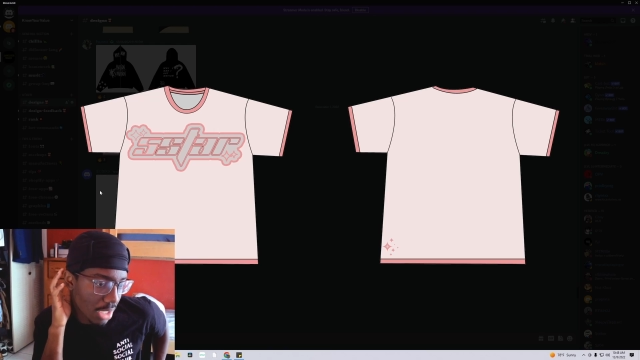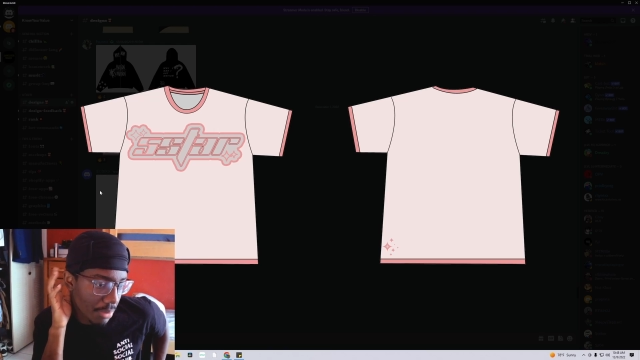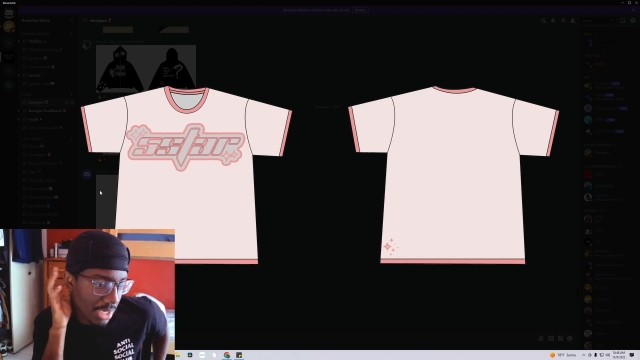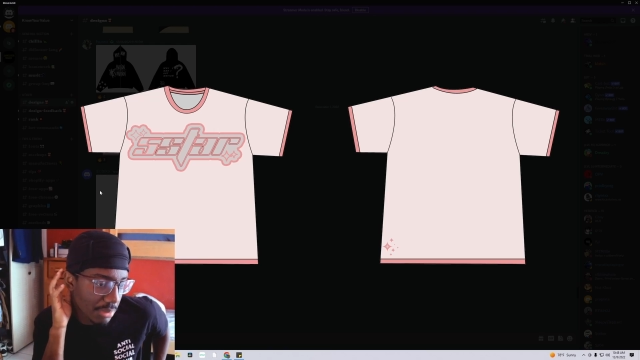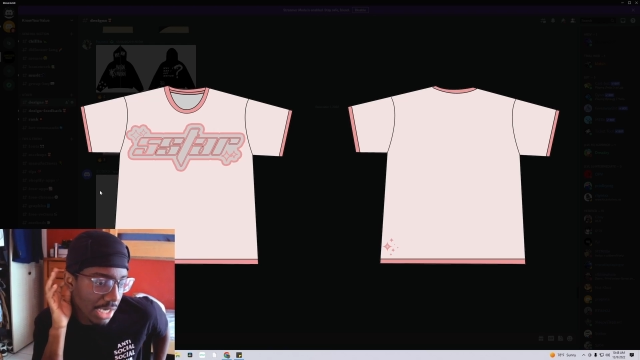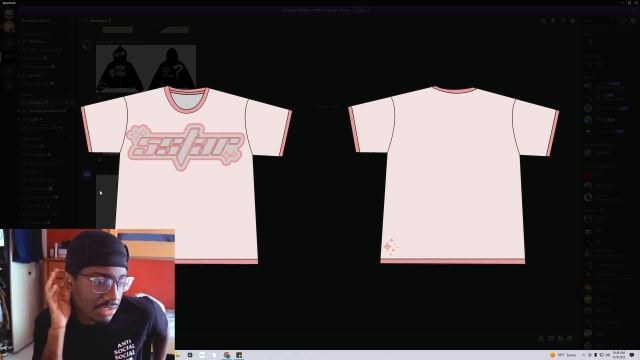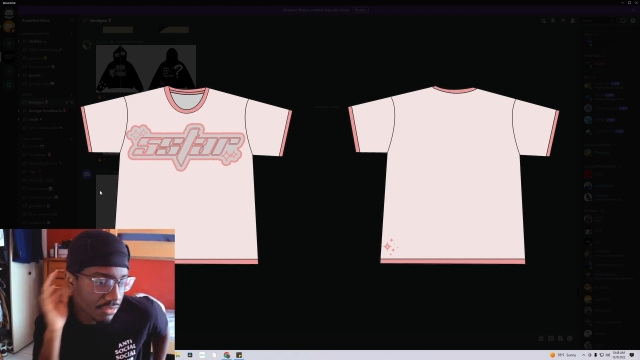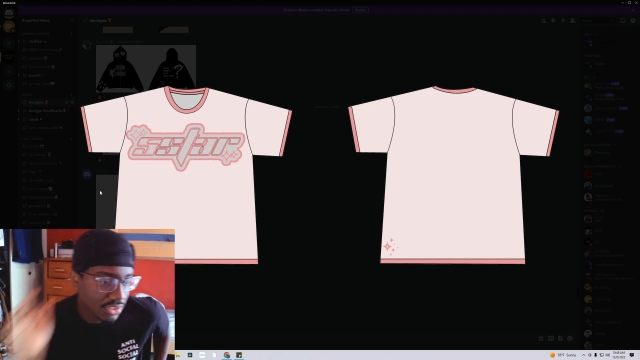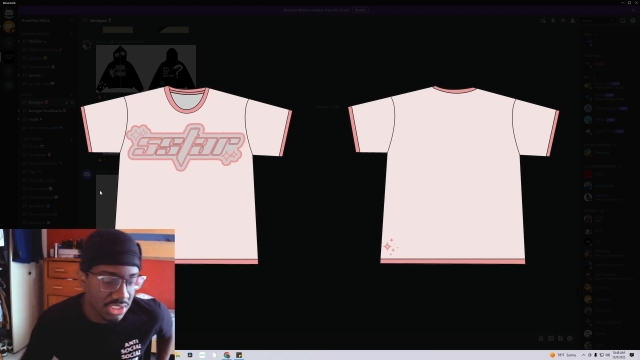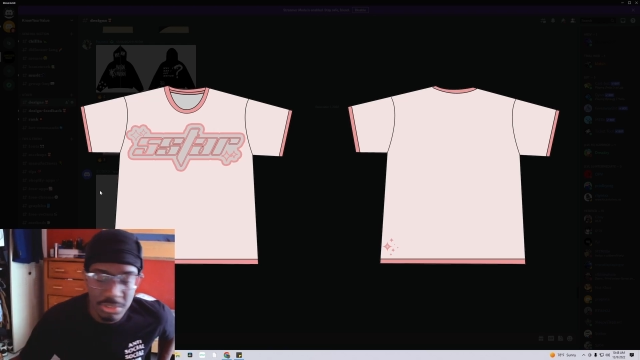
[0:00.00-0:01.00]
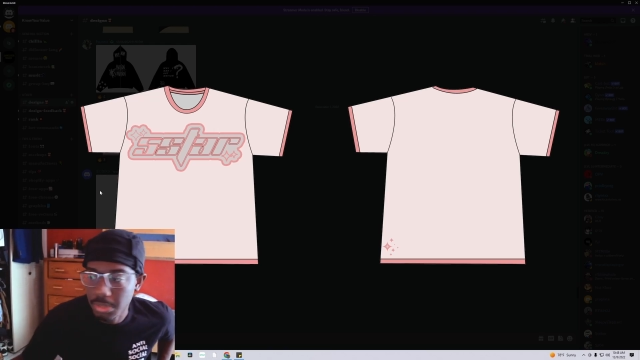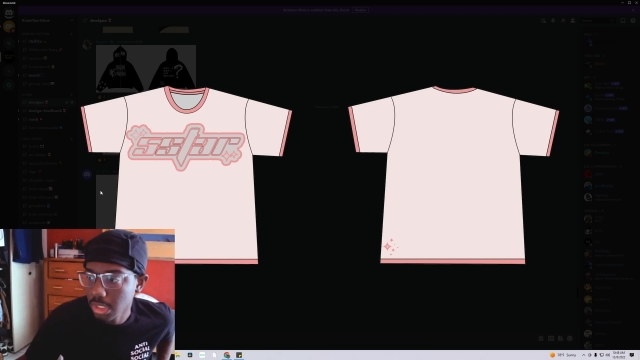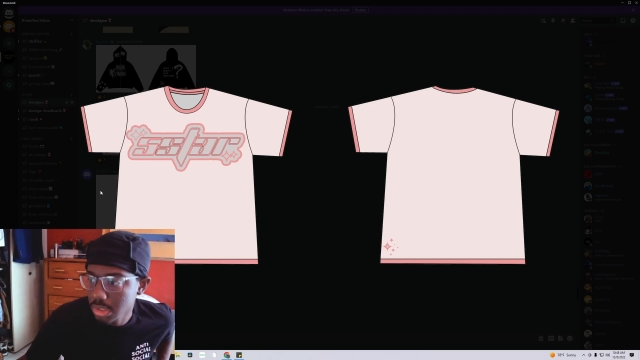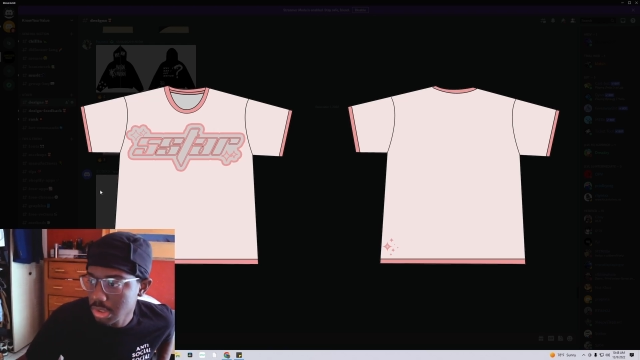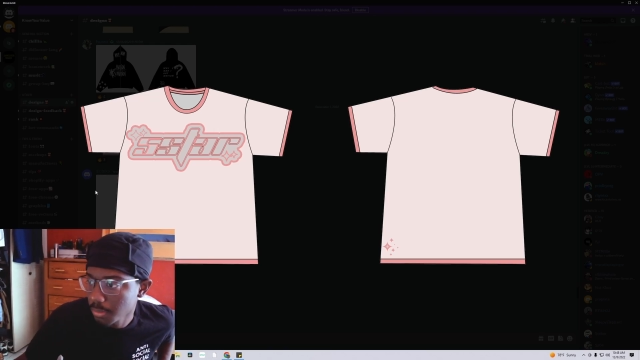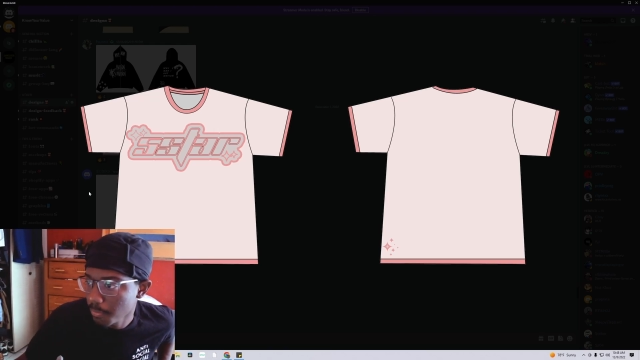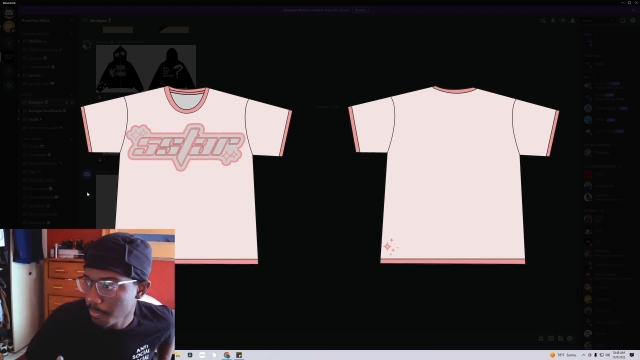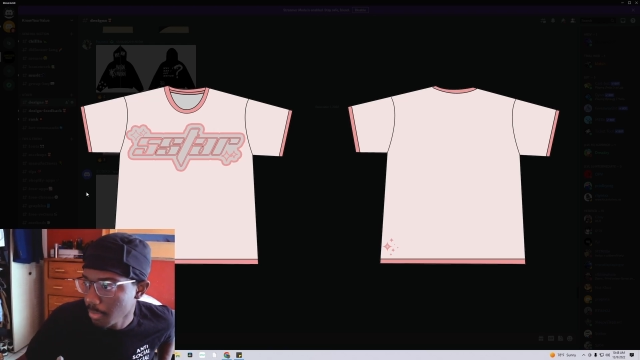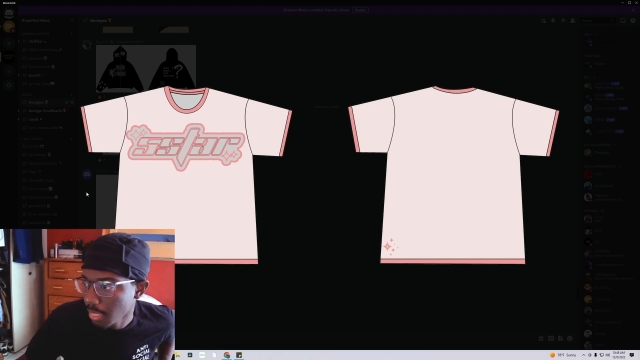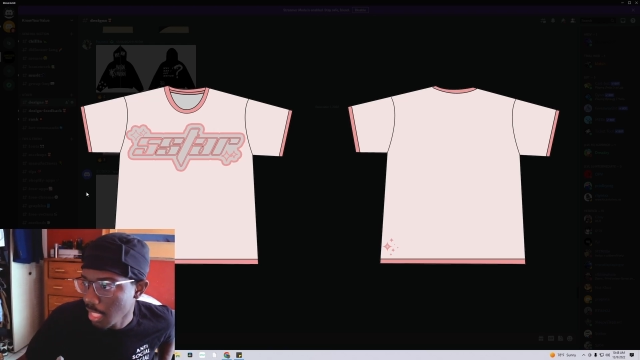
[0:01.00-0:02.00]
I'll probably buy this for $15.
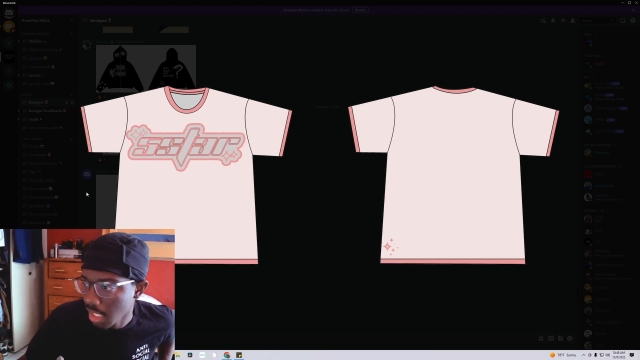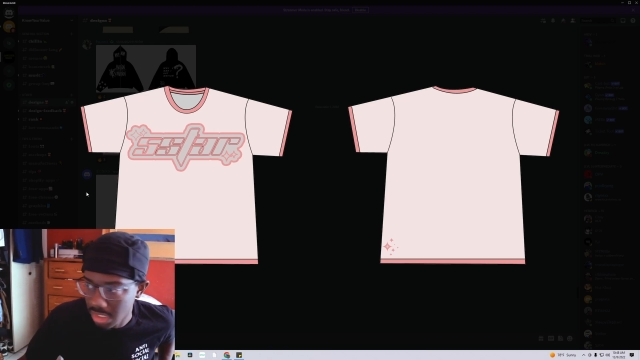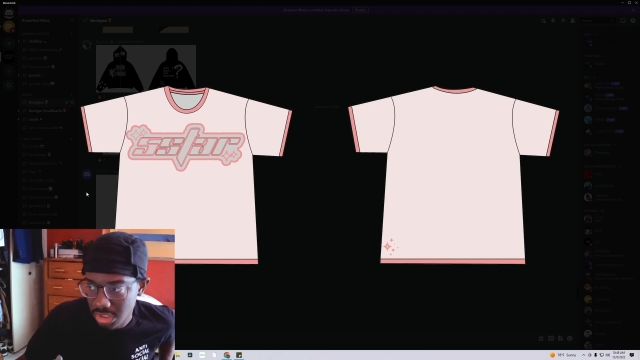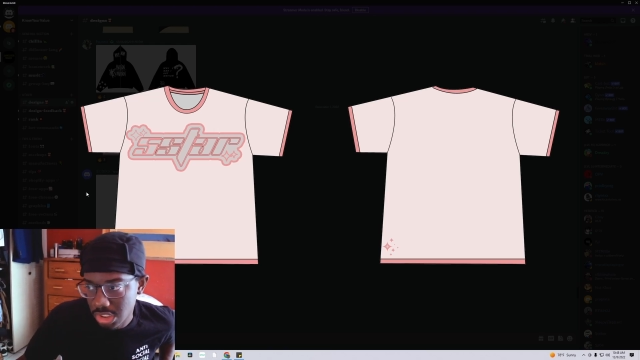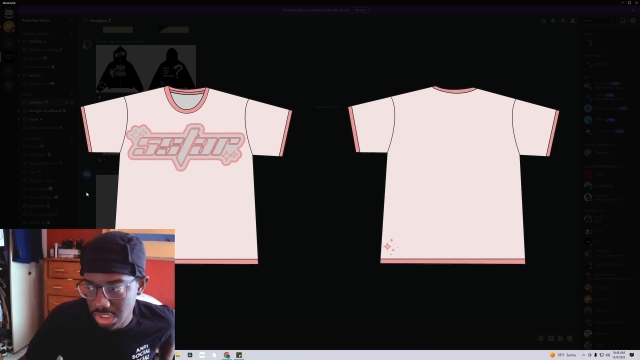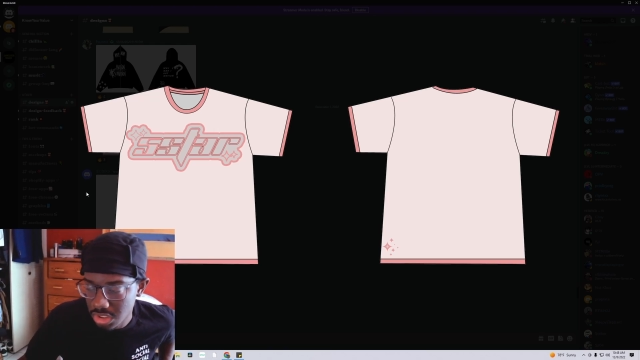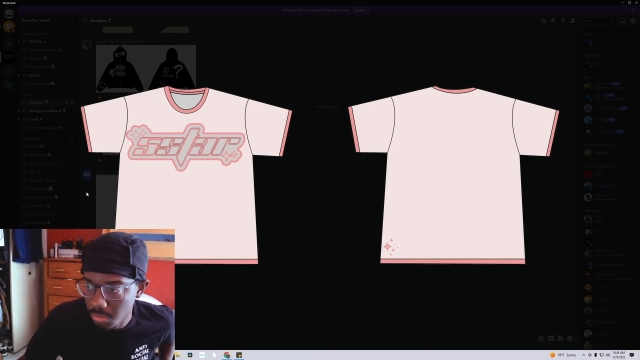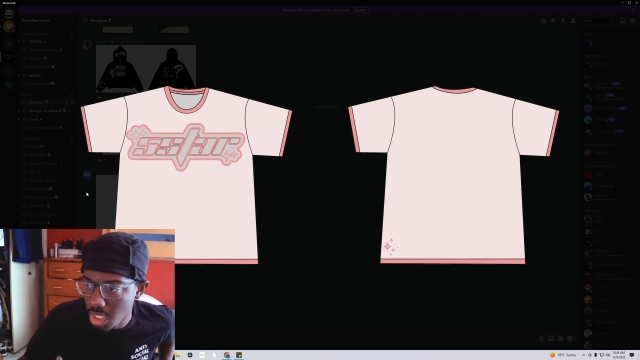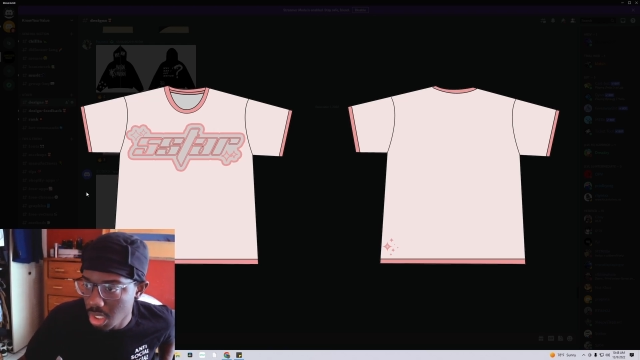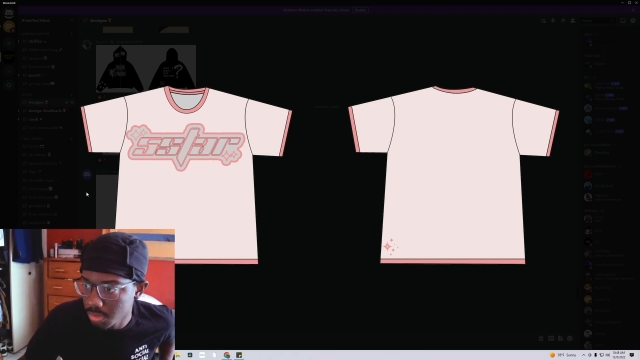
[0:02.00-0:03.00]
Cause it's some calm